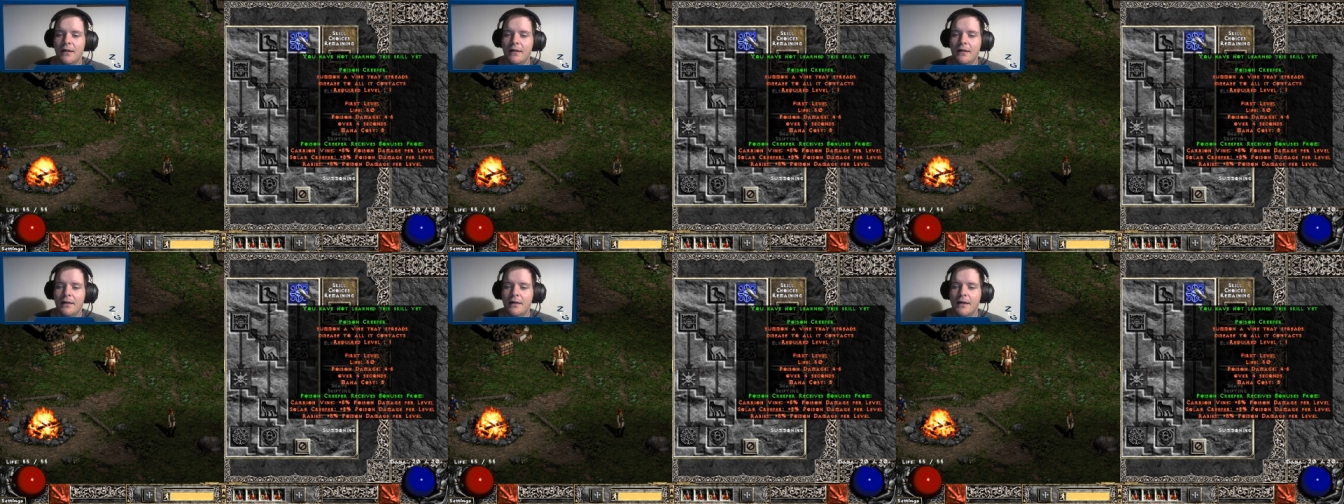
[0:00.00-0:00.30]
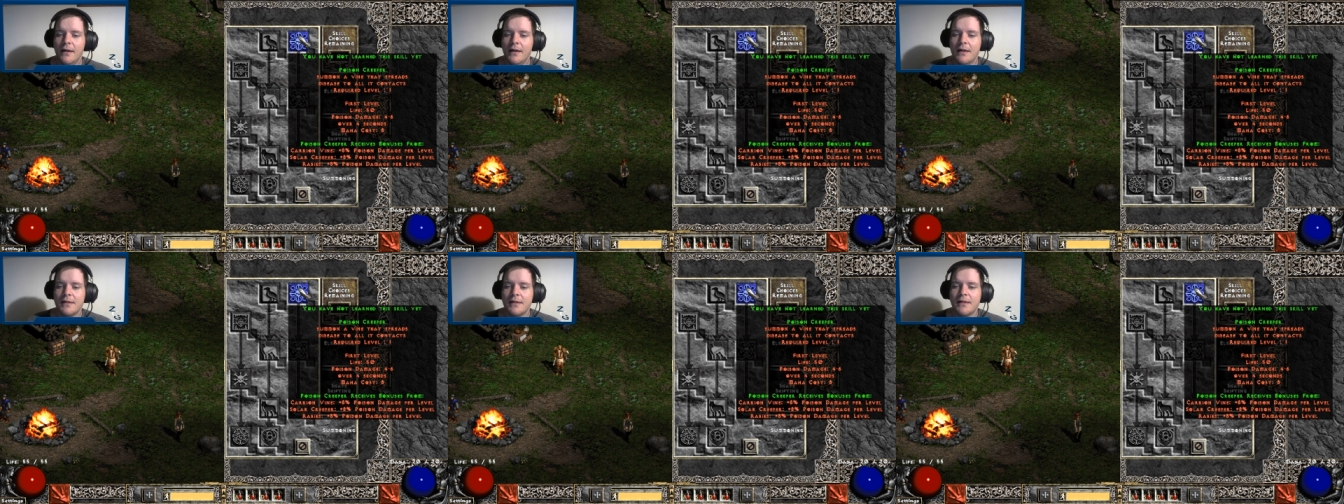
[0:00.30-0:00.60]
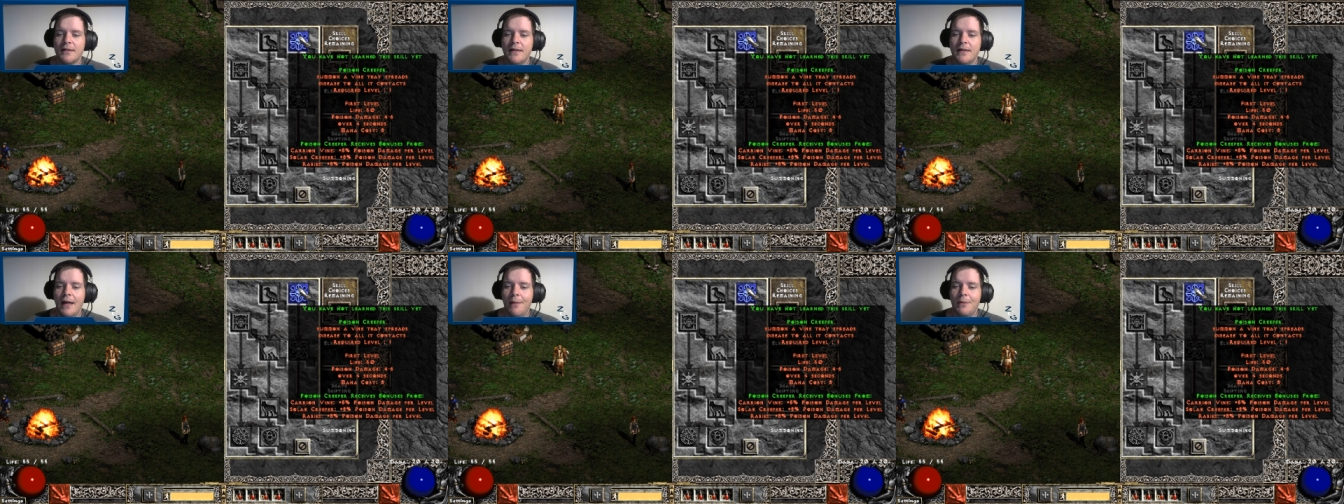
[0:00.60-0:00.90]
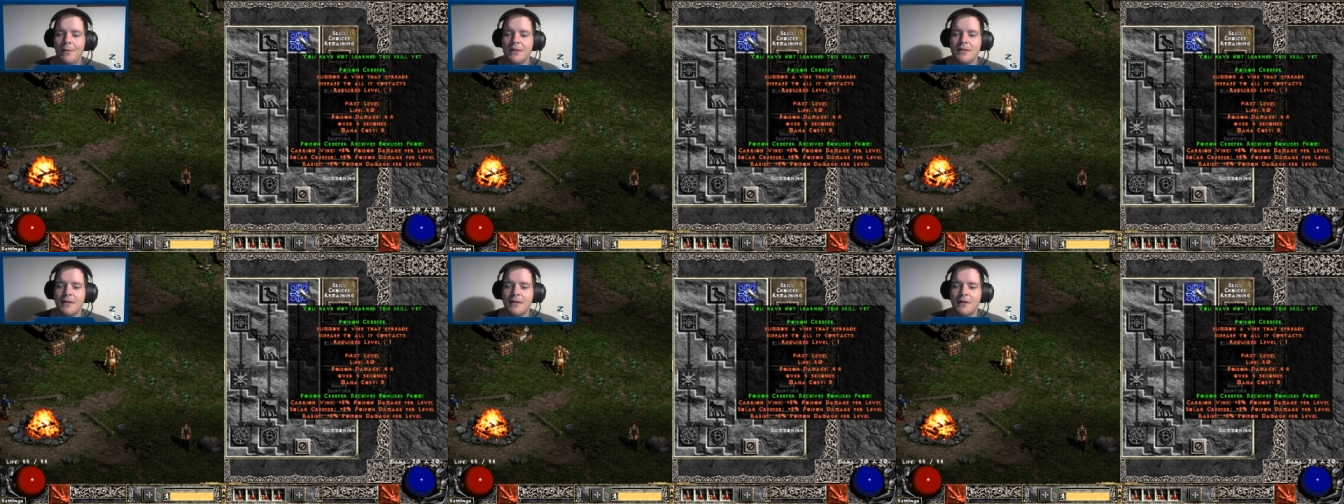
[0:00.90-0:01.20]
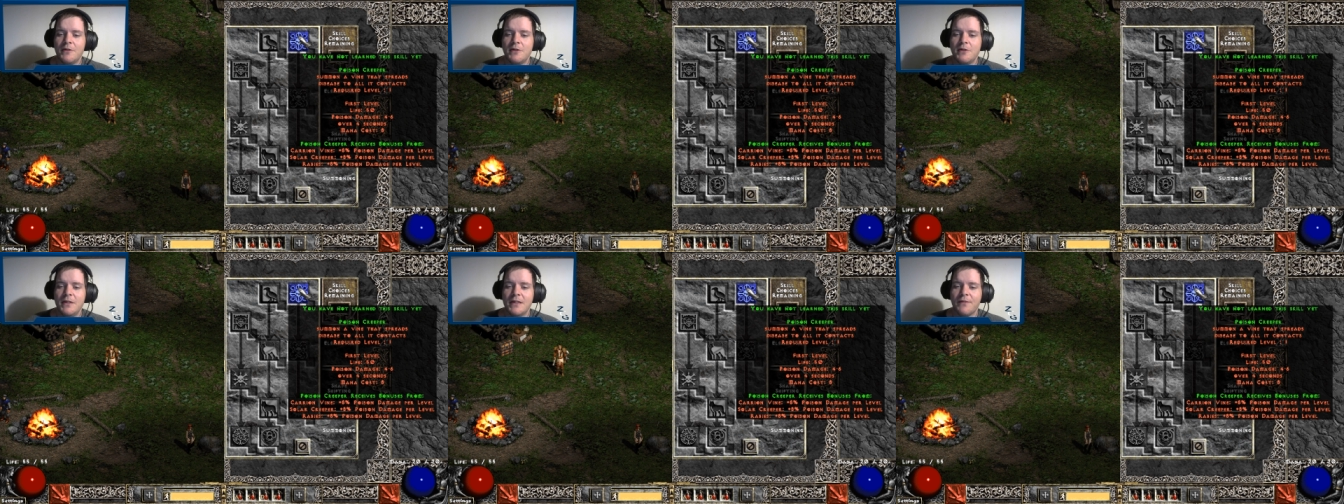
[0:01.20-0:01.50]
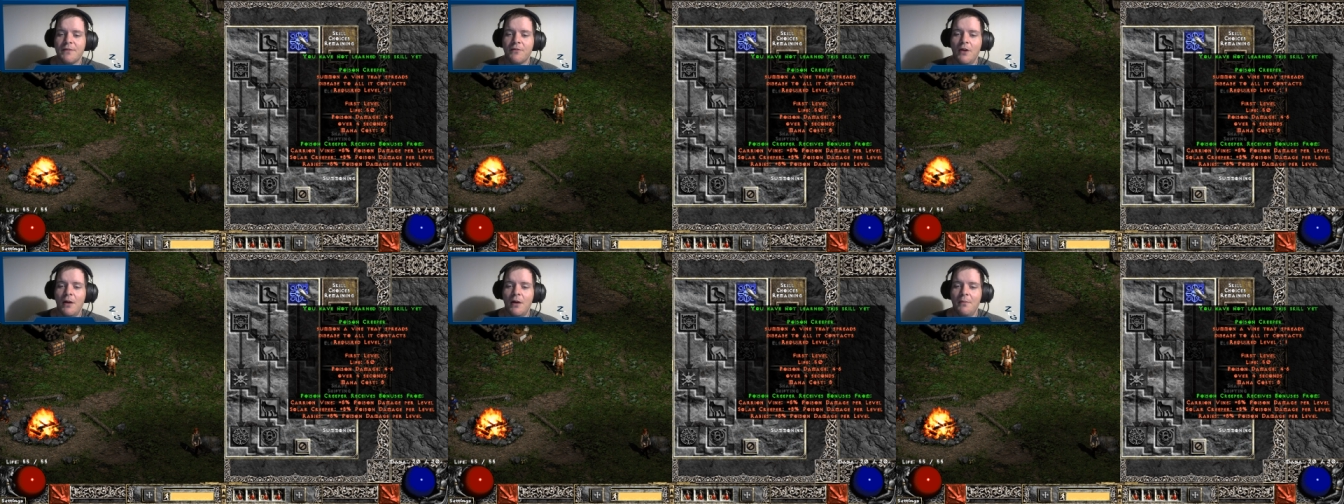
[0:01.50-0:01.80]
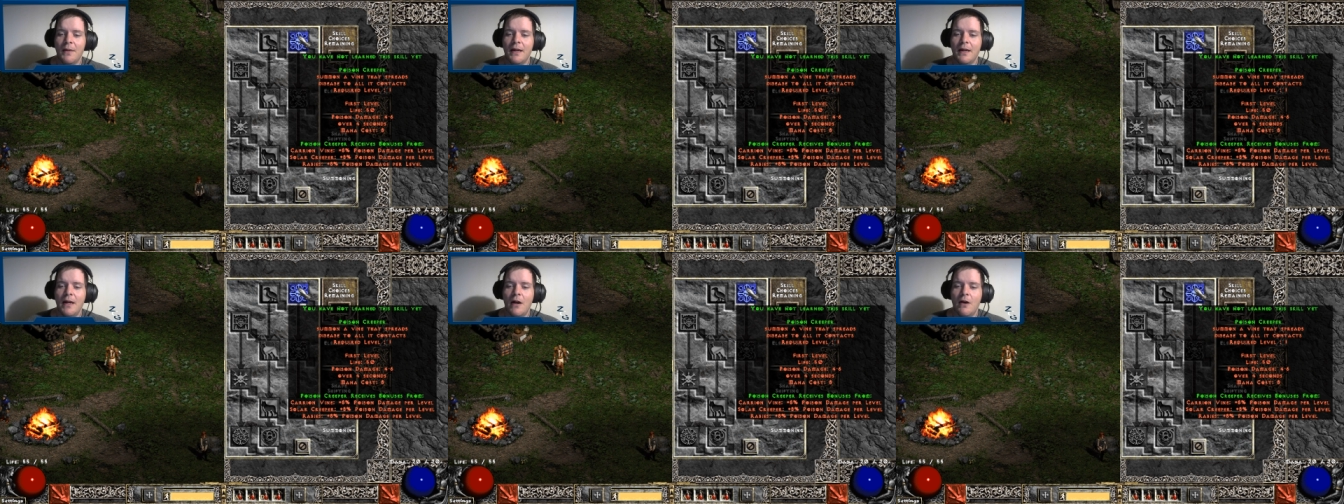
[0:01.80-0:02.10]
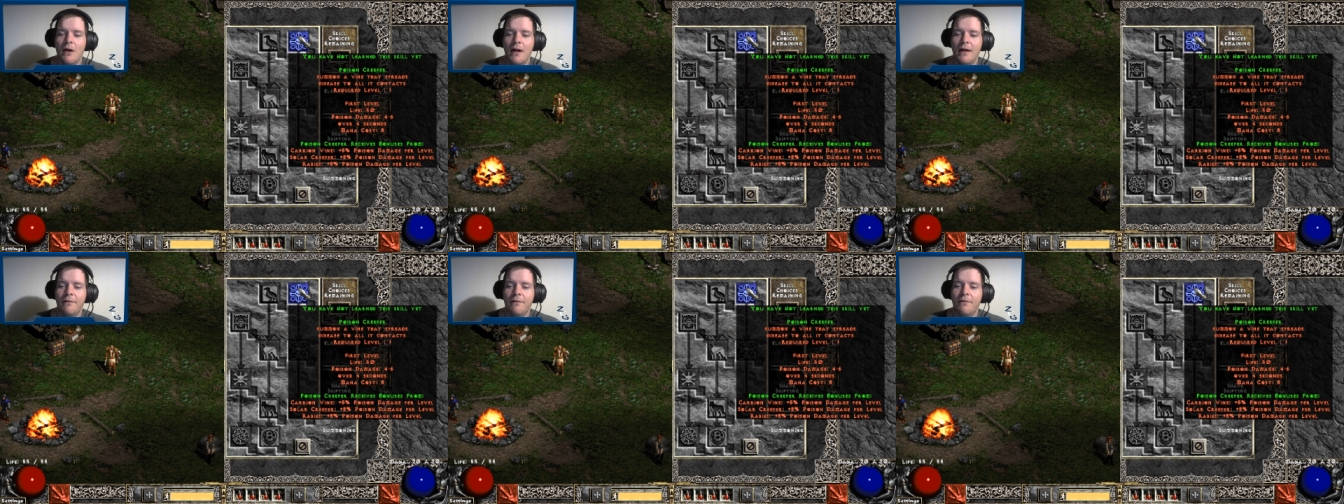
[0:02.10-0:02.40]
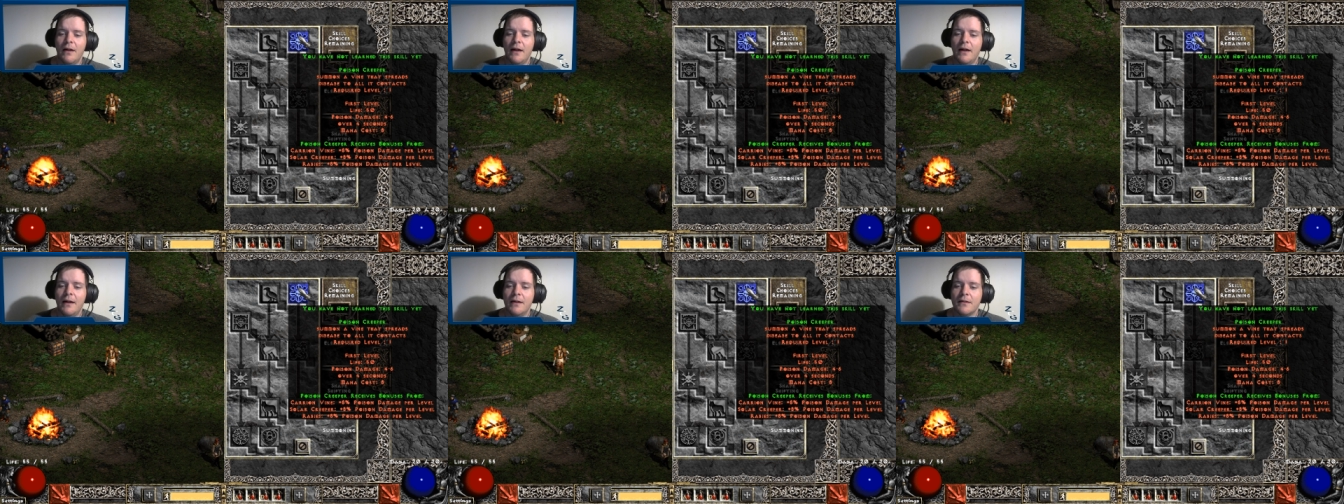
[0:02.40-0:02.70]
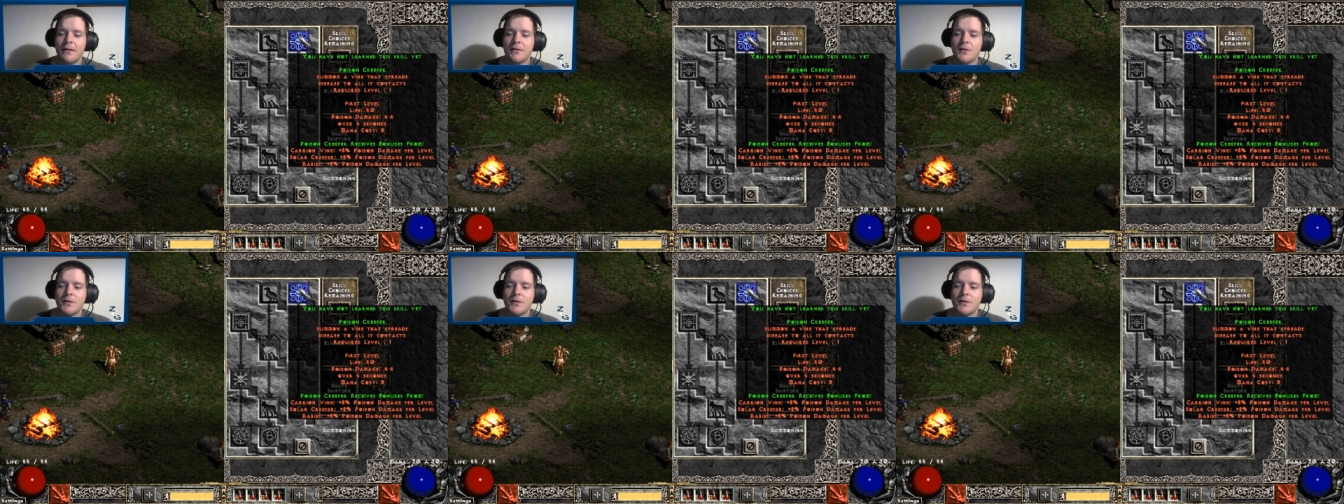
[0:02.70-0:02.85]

It gets damage synergies from Carrion Vine,